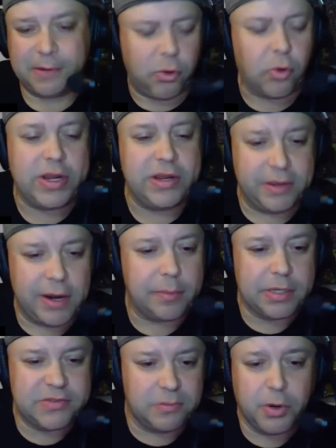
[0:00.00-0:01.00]
according to the
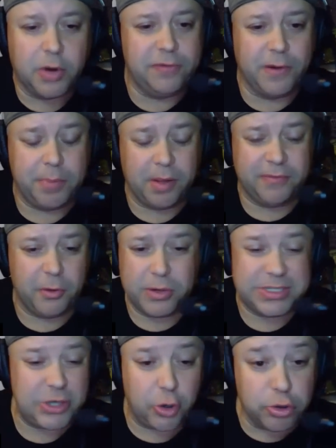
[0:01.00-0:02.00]
numbers from Pro Football
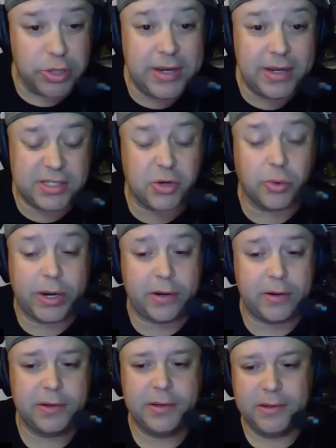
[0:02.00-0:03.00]
Focus, early in his career
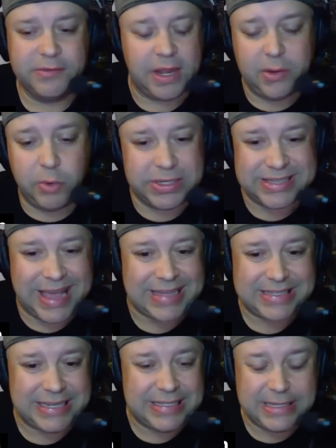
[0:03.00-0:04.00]
than he was
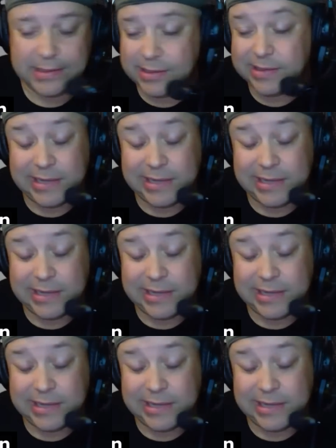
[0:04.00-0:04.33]
last season.